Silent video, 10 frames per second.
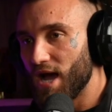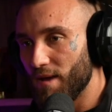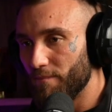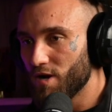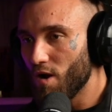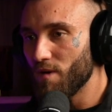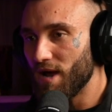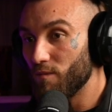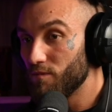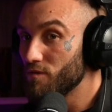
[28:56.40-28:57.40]
And I'd be going
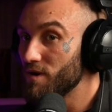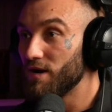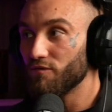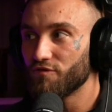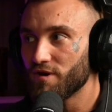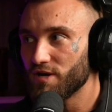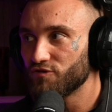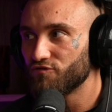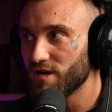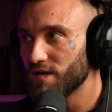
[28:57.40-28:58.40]
out
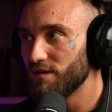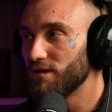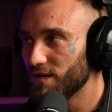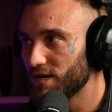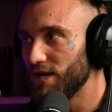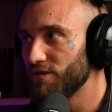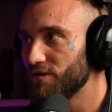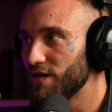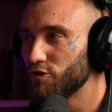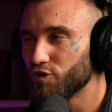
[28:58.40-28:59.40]
underage drinking, that kind of
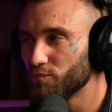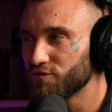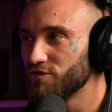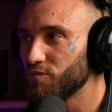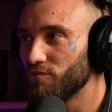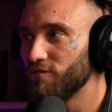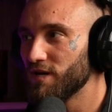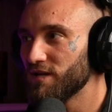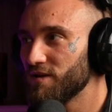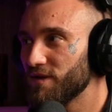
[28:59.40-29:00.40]
thing. Substance wasn't
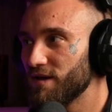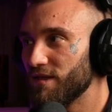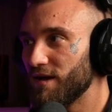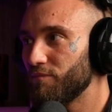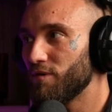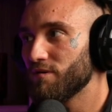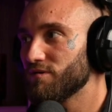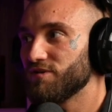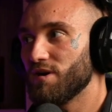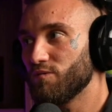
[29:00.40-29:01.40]
really a thing at that point
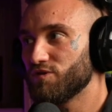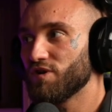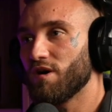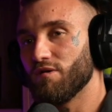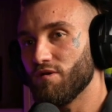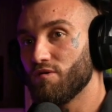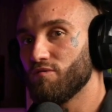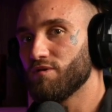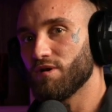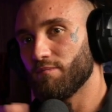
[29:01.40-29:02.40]
because I always sort of
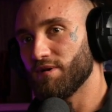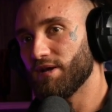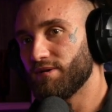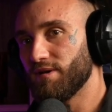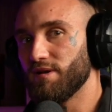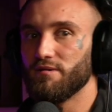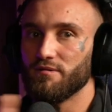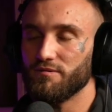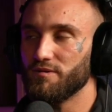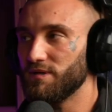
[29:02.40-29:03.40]
knew, my dad did it,
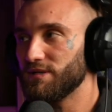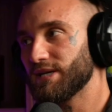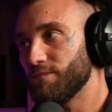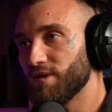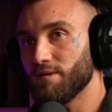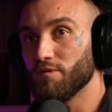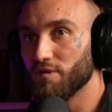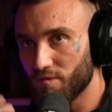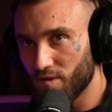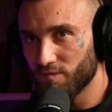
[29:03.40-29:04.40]
don't do type thing. But
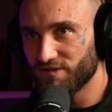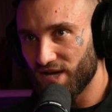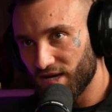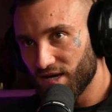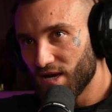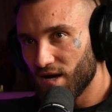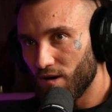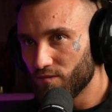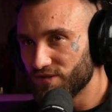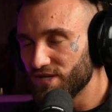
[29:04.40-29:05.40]
there were
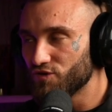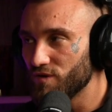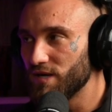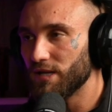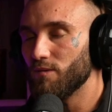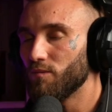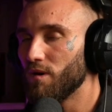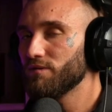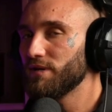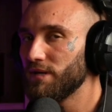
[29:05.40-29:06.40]
always intrigued, like
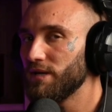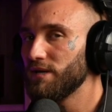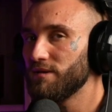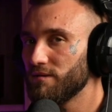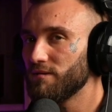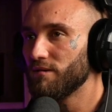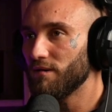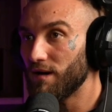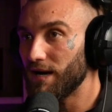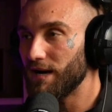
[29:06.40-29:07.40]
what did he
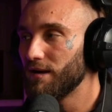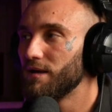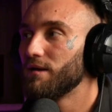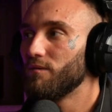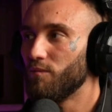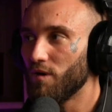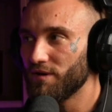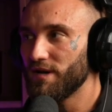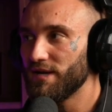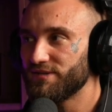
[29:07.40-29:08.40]
see in it? What
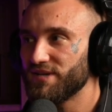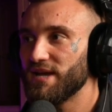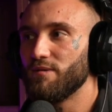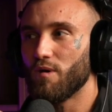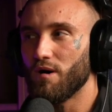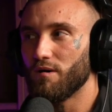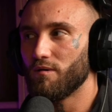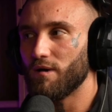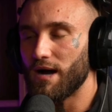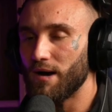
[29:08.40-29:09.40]
did he see?
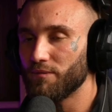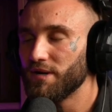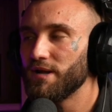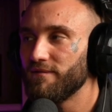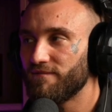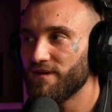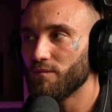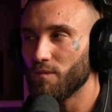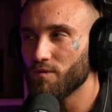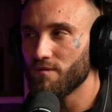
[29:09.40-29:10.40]
How did he feel?
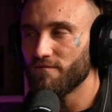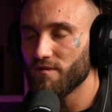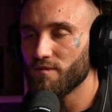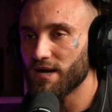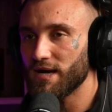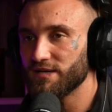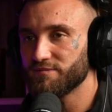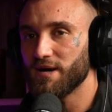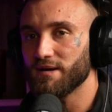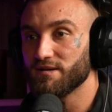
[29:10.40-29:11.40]
What were going through that guy's mind?